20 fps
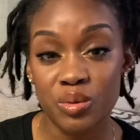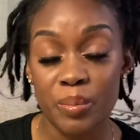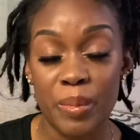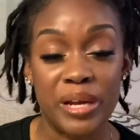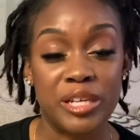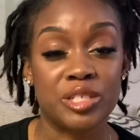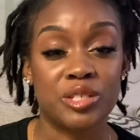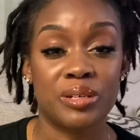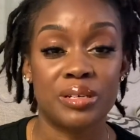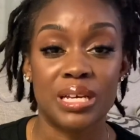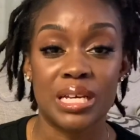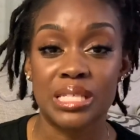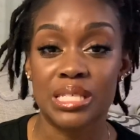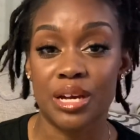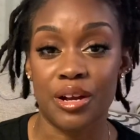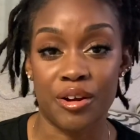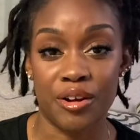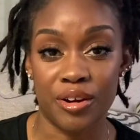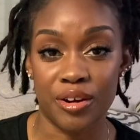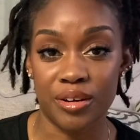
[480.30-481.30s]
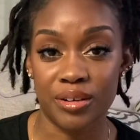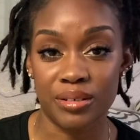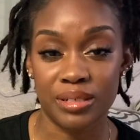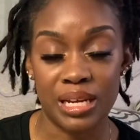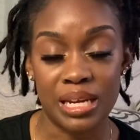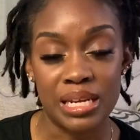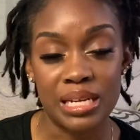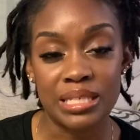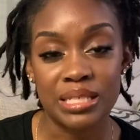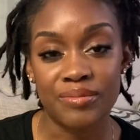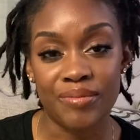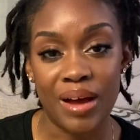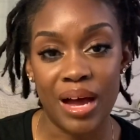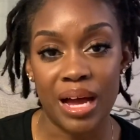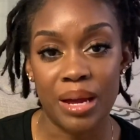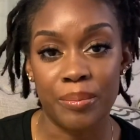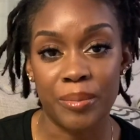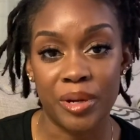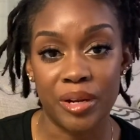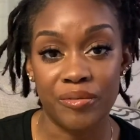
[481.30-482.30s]
make sure it doesn't hurt and it's
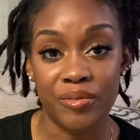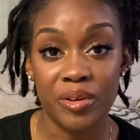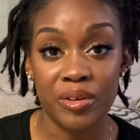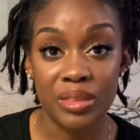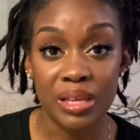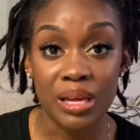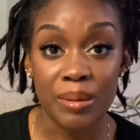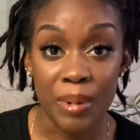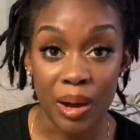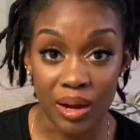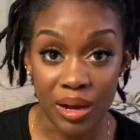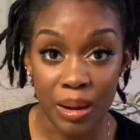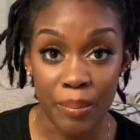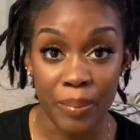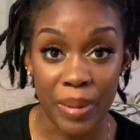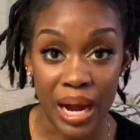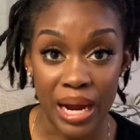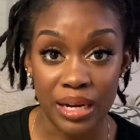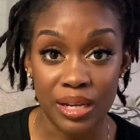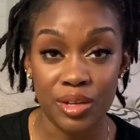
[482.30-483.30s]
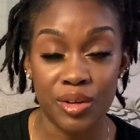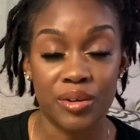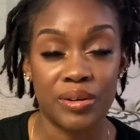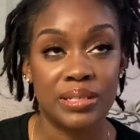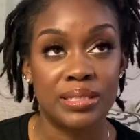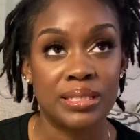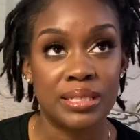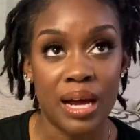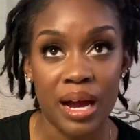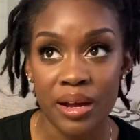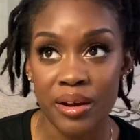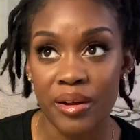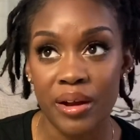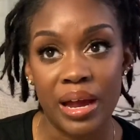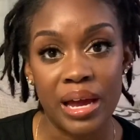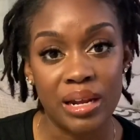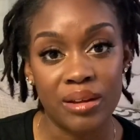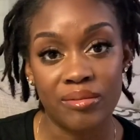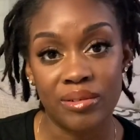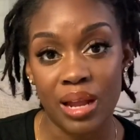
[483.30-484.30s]
fine. But if you're thinking about combining your entire
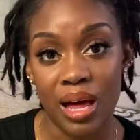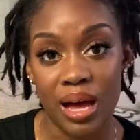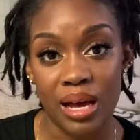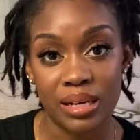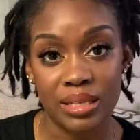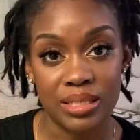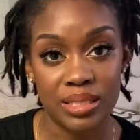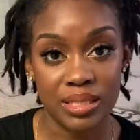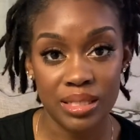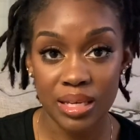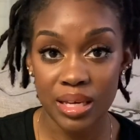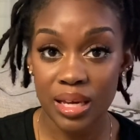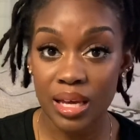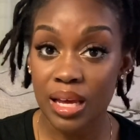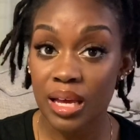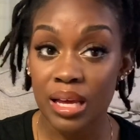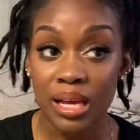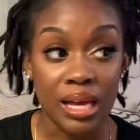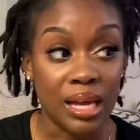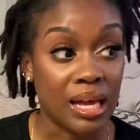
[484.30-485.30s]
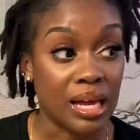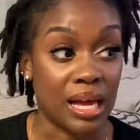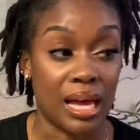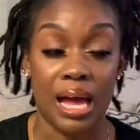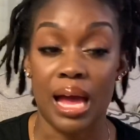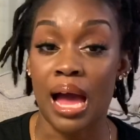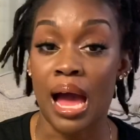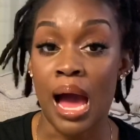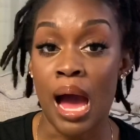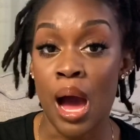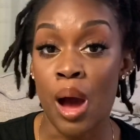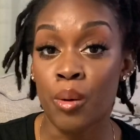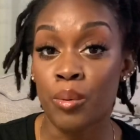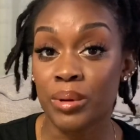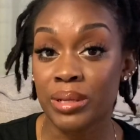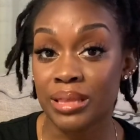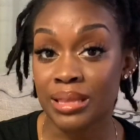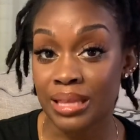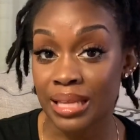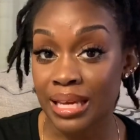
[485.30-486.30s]
head of locks, I
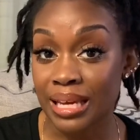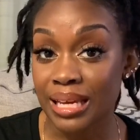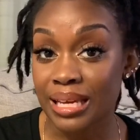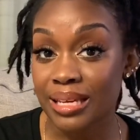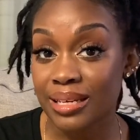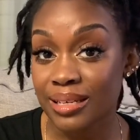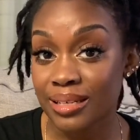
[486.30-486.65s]
would think